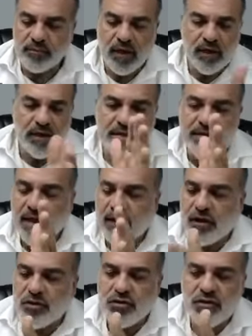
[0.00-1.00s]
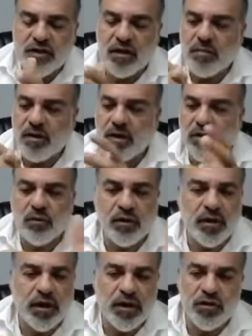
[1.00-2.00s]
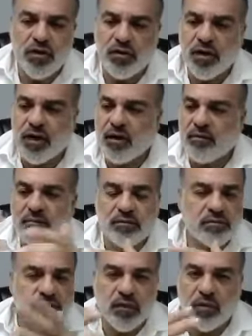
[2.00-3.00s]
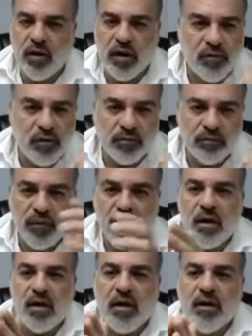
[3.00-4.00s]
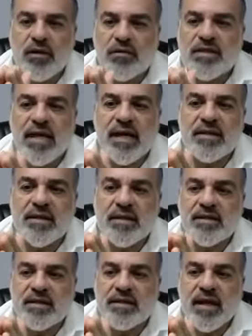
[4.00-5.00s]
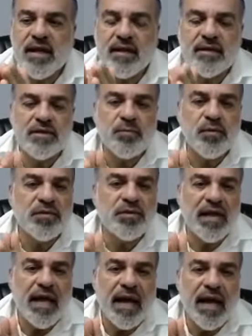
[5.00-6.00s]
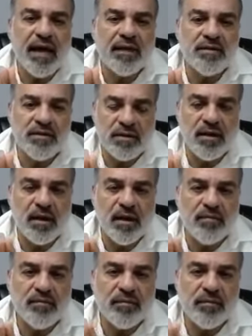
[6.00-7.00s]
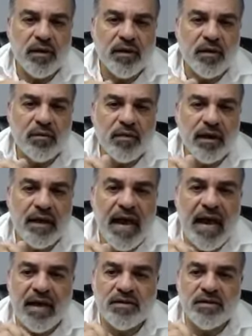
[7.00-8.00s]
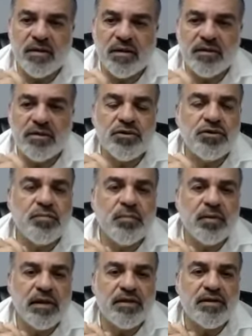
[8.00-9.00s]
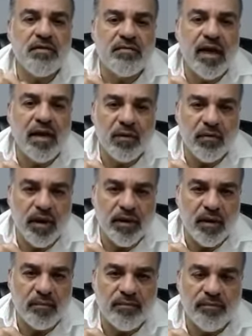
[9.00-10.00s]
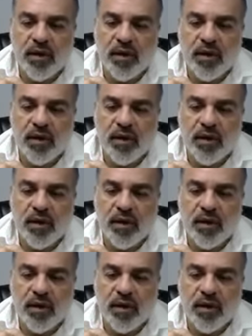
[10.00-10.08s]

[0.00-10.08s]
let's say an insurance company or an attorney, whoever, sends us and say, this person had, an accident. Could you please evaluate them?